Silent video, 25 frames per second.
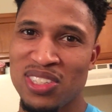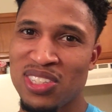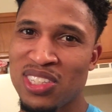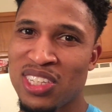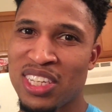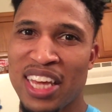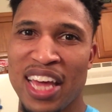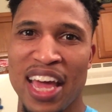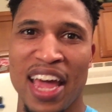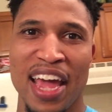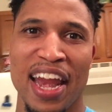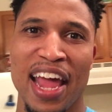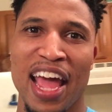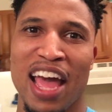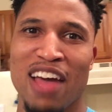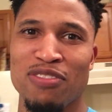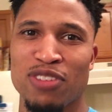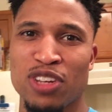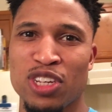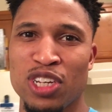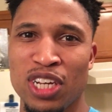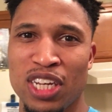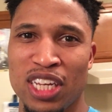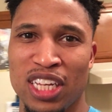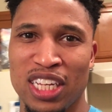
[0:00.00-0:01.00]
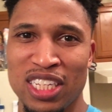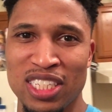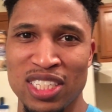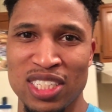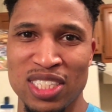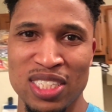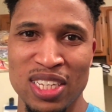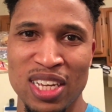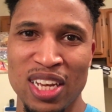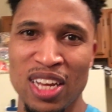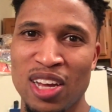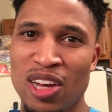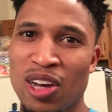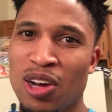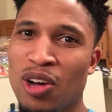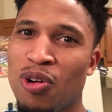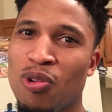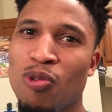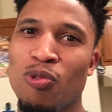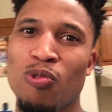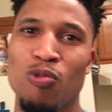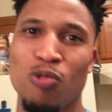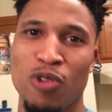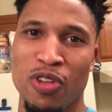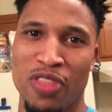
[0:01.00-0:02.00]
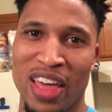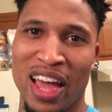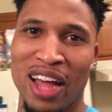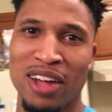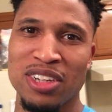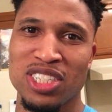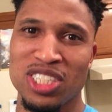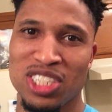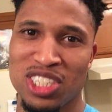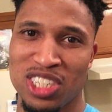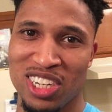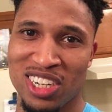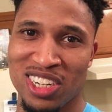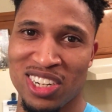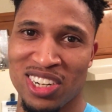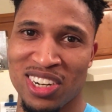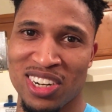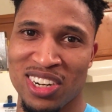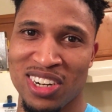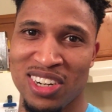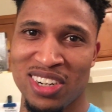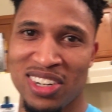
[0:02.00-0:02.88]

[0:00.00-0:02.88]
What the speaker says: You can't have cookies without sugar.